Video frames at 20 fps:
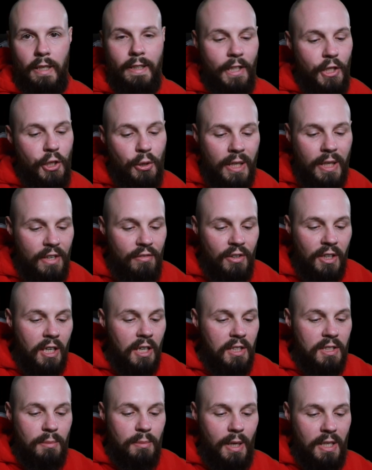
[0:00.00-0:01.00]
And then you could even
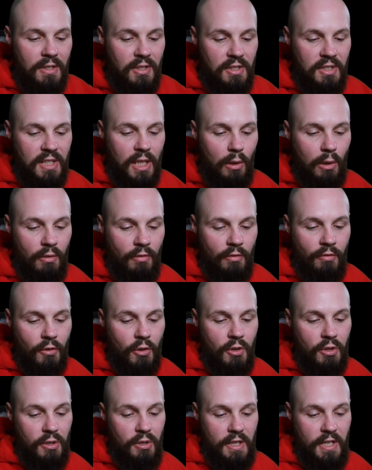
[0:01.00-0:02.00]
customize this cell even
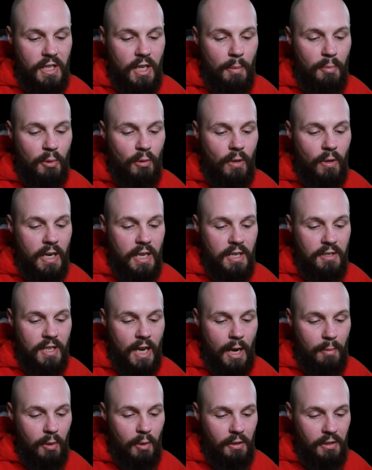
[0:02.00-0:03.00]
further. In the upper right, you
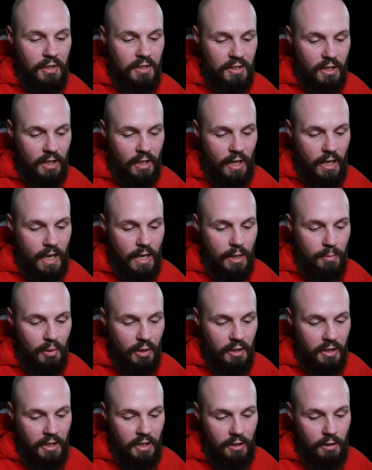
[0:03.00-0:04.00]
tap on this uh, edit
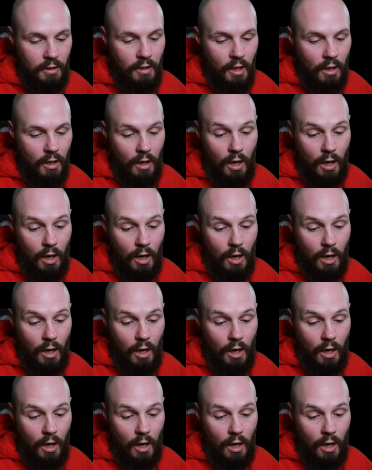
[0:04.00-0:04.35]
button here.